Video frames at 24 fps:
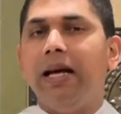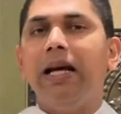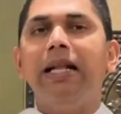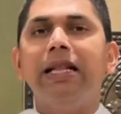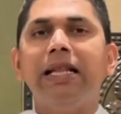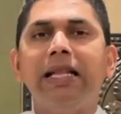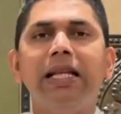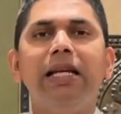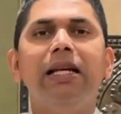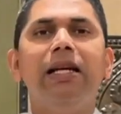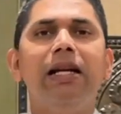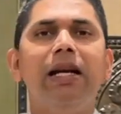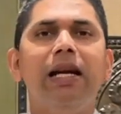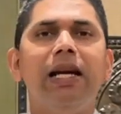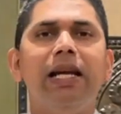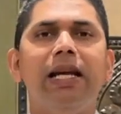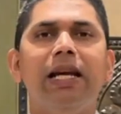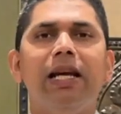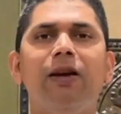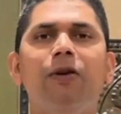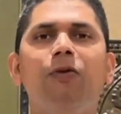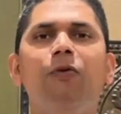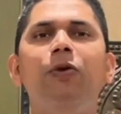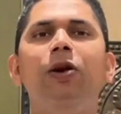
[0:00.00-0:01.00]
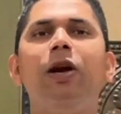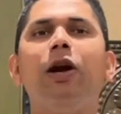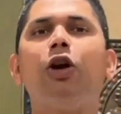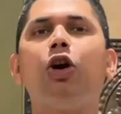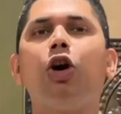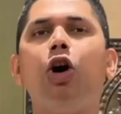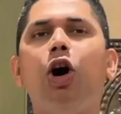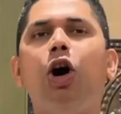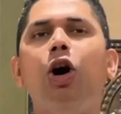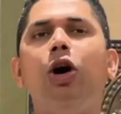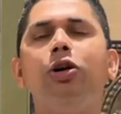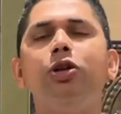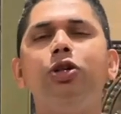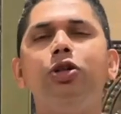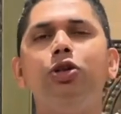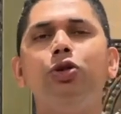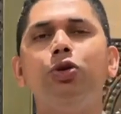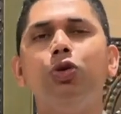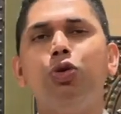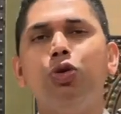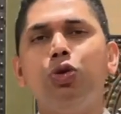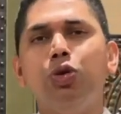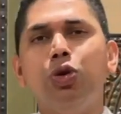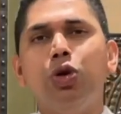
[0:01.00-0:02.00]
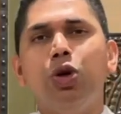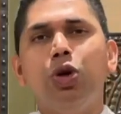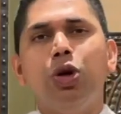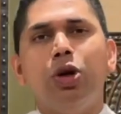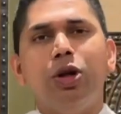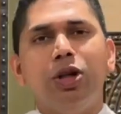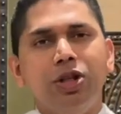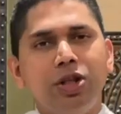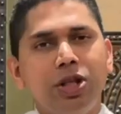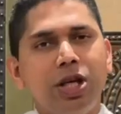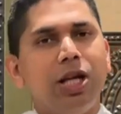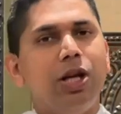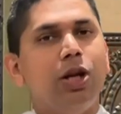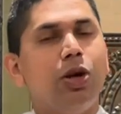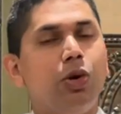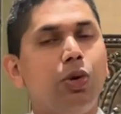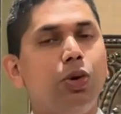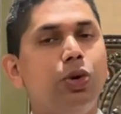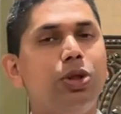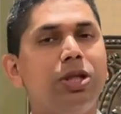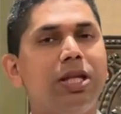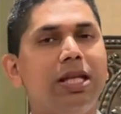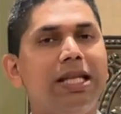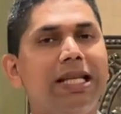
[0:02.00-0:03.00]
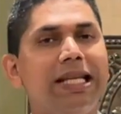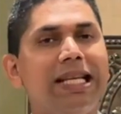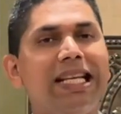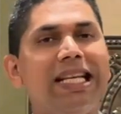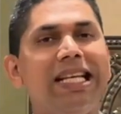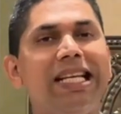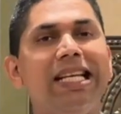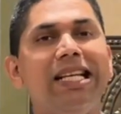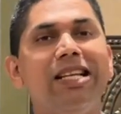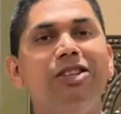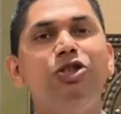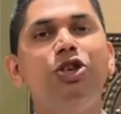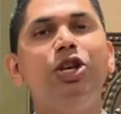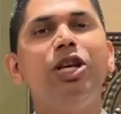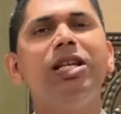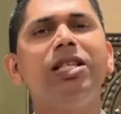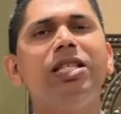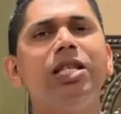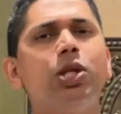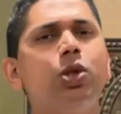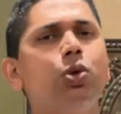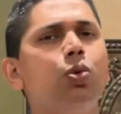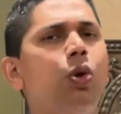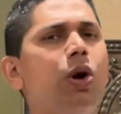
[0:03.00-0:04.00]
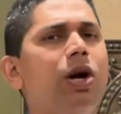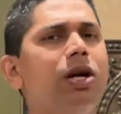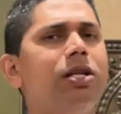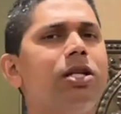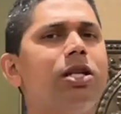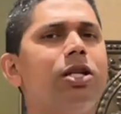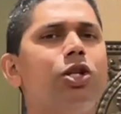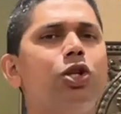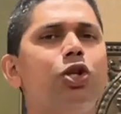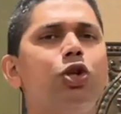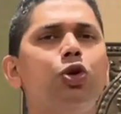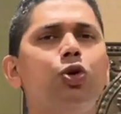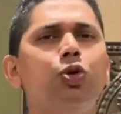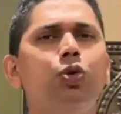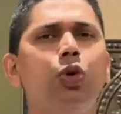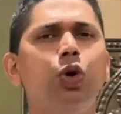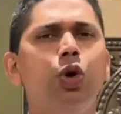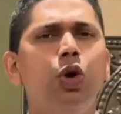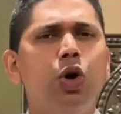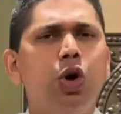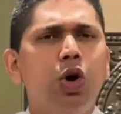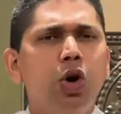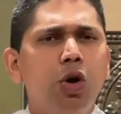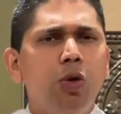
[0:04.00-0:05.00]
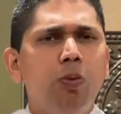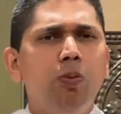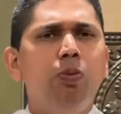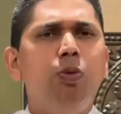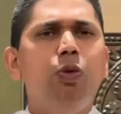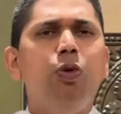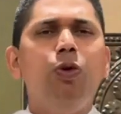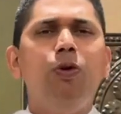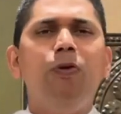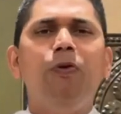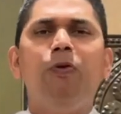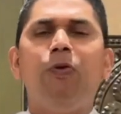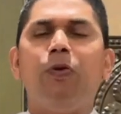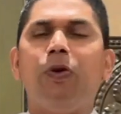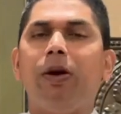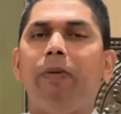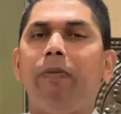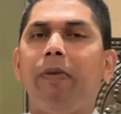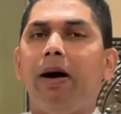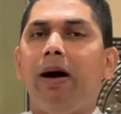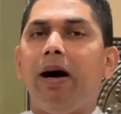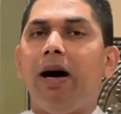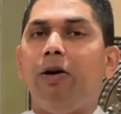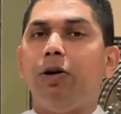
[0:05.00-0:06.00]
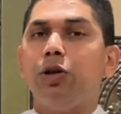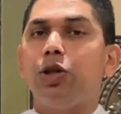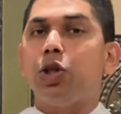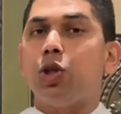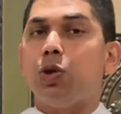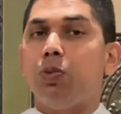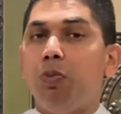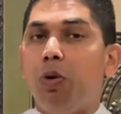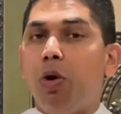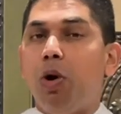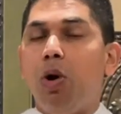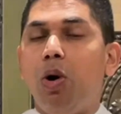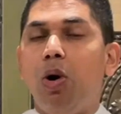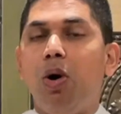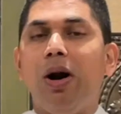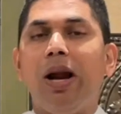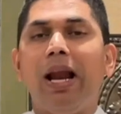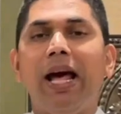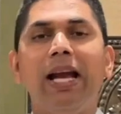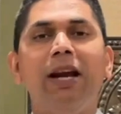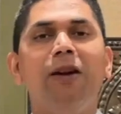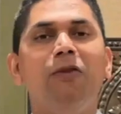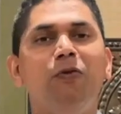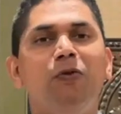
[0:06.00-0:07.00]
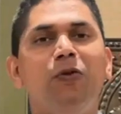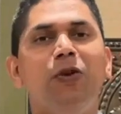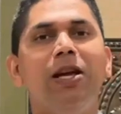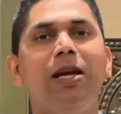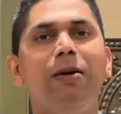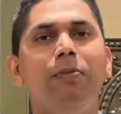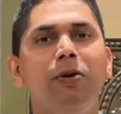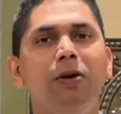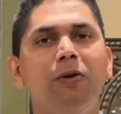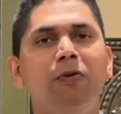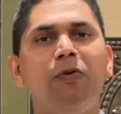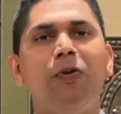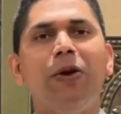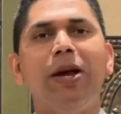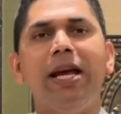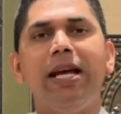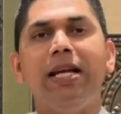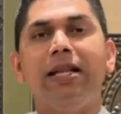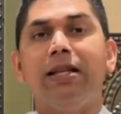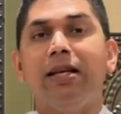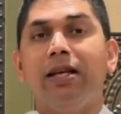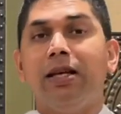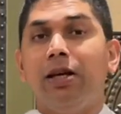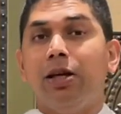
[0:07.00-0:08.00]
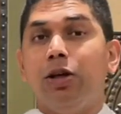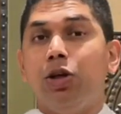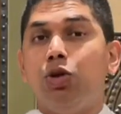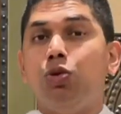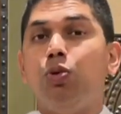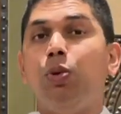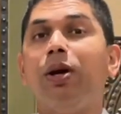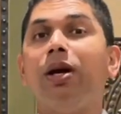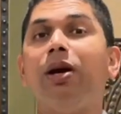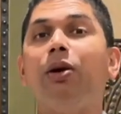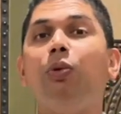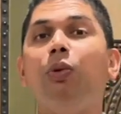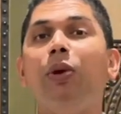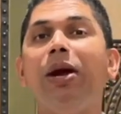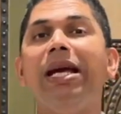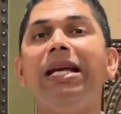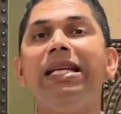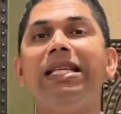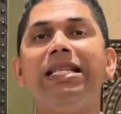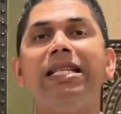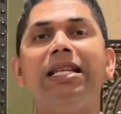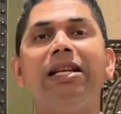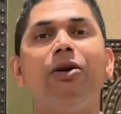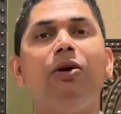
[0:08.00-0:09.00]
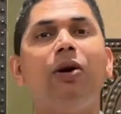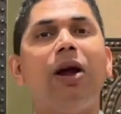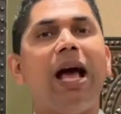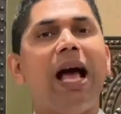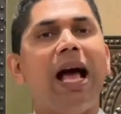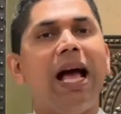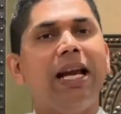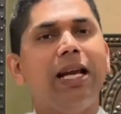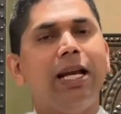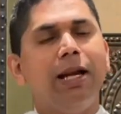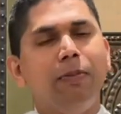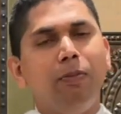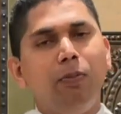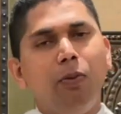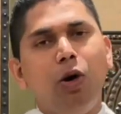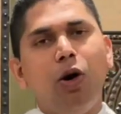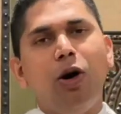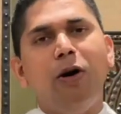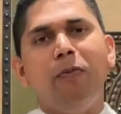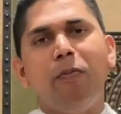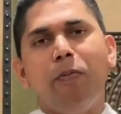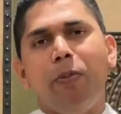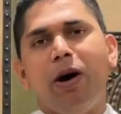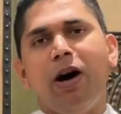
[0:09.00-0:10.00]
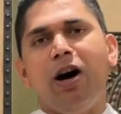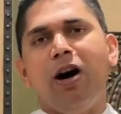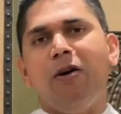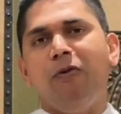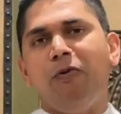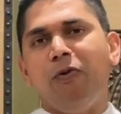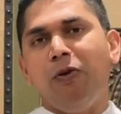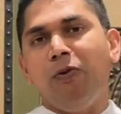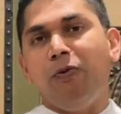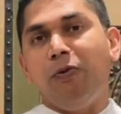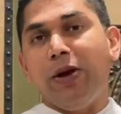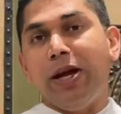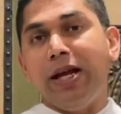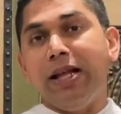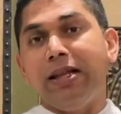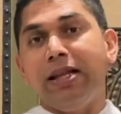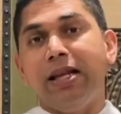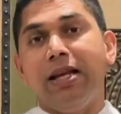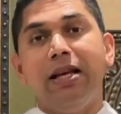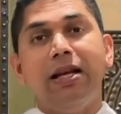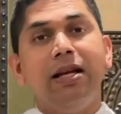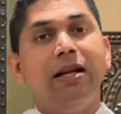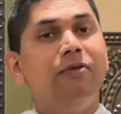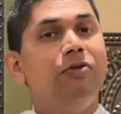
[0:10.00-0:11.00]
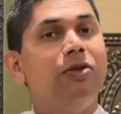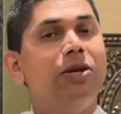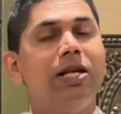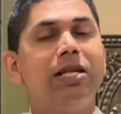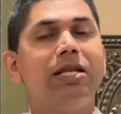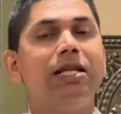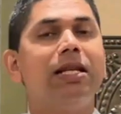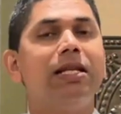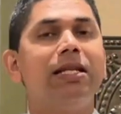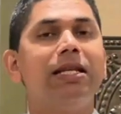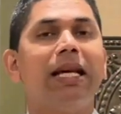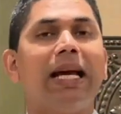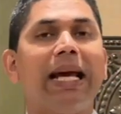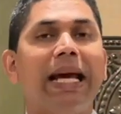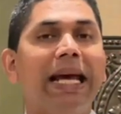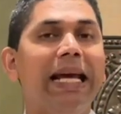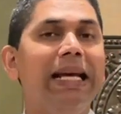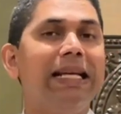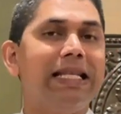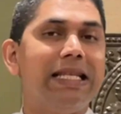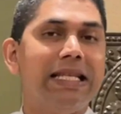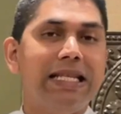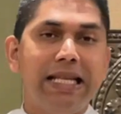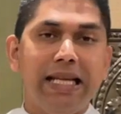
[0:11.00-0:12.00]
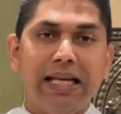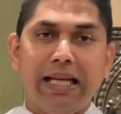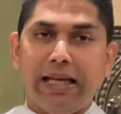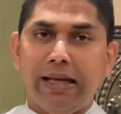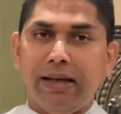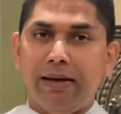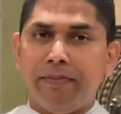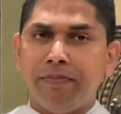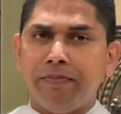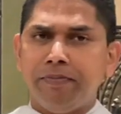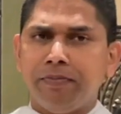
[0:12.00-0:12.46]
Thirdly, we are called to generosity. Jesus wants us to move from our small and feeble faith to a greater and a more powerful faith, just as Zacchaeus did.